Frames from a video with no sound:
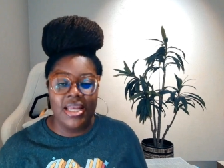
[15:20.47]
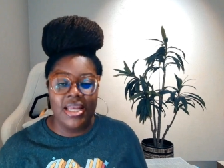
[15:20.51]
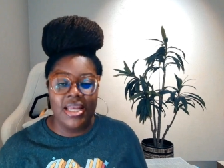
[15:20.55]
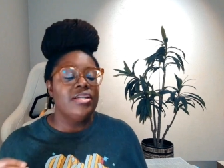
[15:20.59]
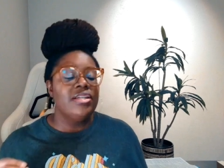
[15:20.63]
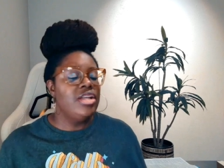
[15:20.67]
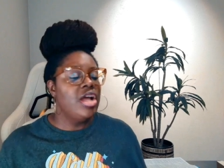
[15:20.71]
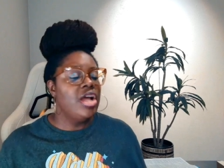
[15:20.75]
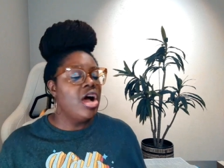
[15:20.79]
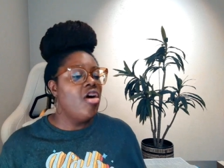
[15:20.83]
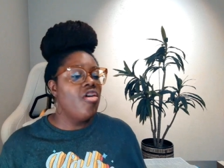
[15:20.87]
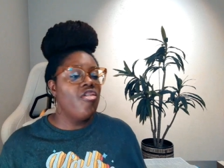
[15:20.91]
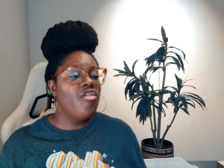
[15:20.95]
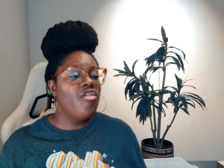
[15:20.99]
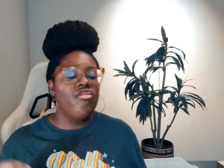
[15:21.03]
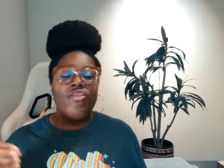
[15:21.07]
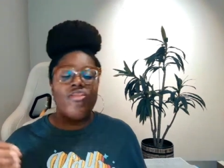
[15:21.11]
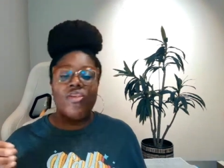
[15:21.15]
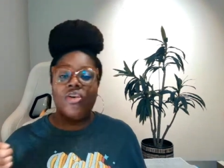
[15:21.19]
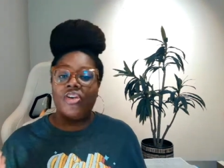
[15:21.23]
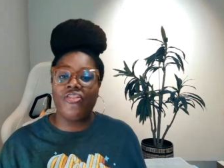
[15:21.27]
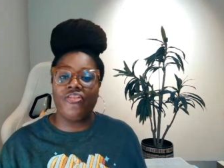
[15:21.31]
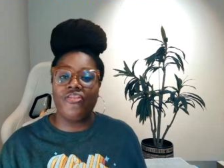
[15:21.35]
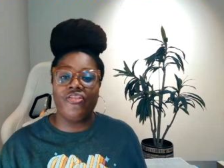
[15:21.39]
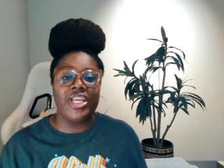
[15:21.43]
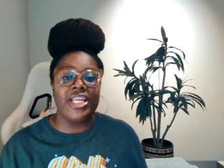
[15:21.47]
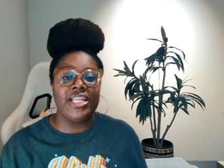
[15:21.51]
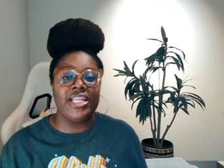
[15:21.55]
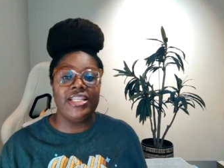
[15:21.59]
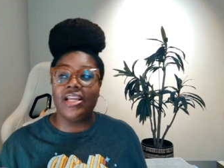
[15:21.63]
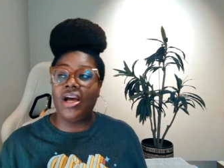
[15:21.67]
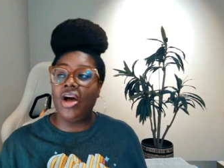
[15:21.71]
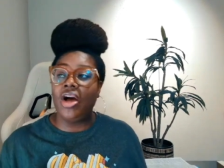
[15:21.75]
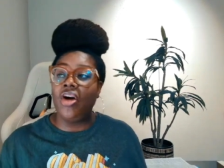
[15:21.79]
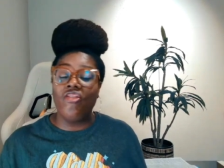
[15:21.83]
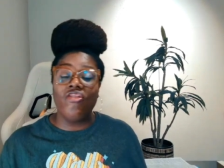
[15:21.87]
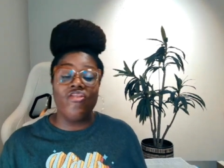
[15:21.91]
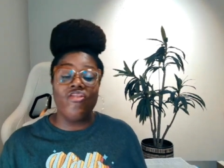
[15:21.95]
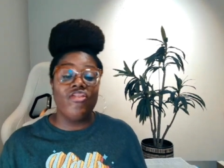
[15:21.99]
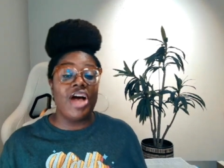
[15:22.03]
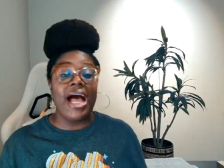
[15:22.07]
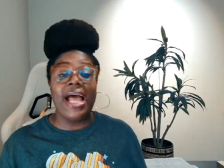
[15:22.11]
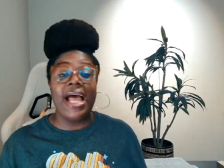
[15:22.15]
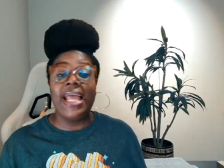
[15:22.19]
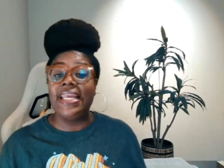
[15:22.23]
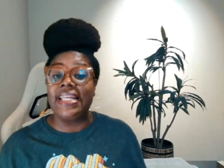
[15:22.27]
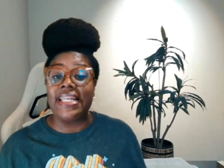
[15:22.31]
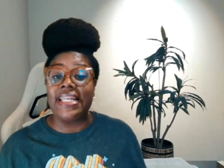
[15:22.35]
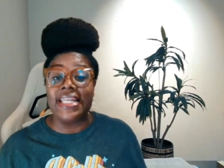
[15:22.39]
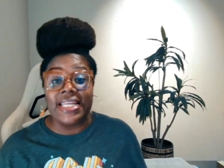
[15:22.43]
Don't forfeit. Don't
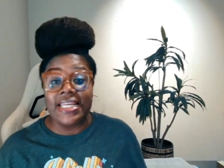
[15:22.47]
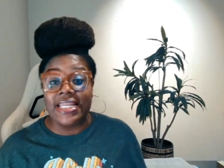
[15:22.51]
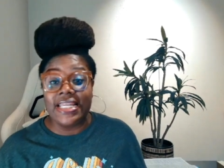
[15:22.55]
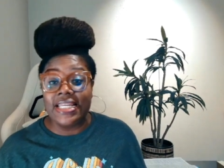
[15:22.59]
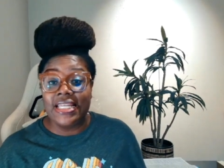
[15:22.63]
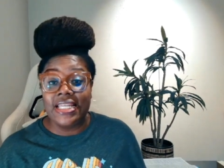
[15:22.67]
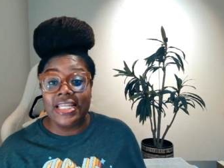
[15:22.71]
fight it.